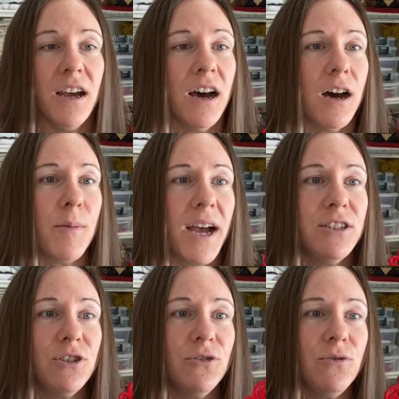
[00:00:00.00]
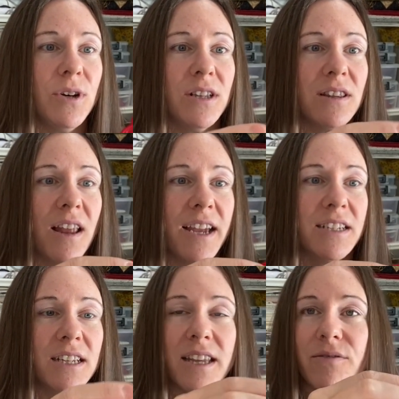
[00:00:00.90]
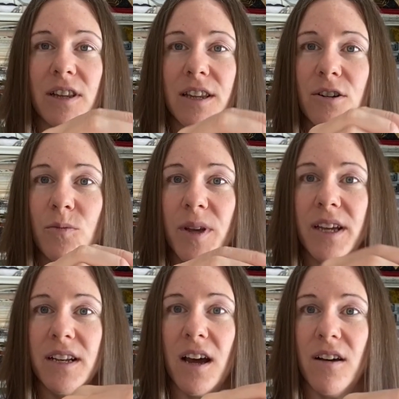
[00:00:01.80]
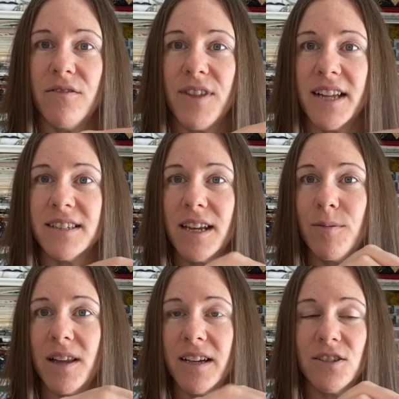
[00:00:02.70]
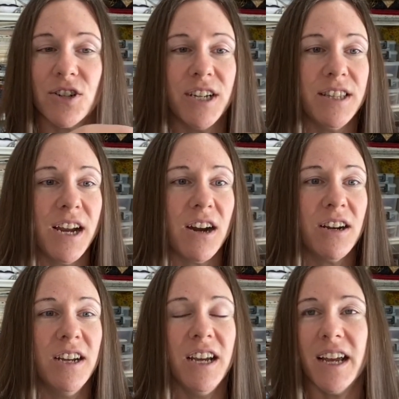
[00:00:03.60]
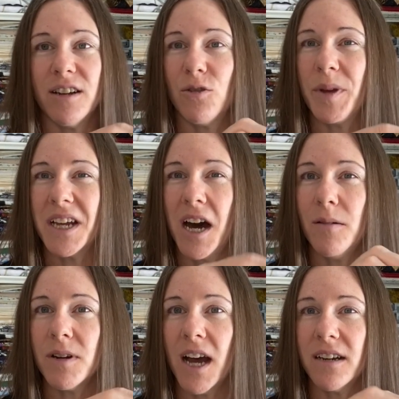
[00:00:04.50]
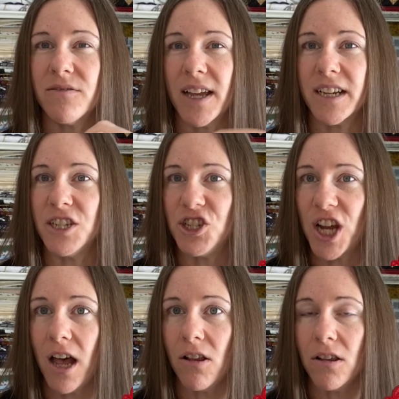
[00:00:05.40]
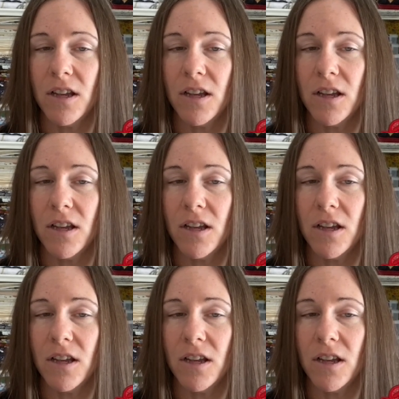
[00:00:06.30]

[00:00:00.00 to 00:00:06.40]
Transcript: I do like to leave a little bit of that stabilizer in there. It'll become kind of like a gel,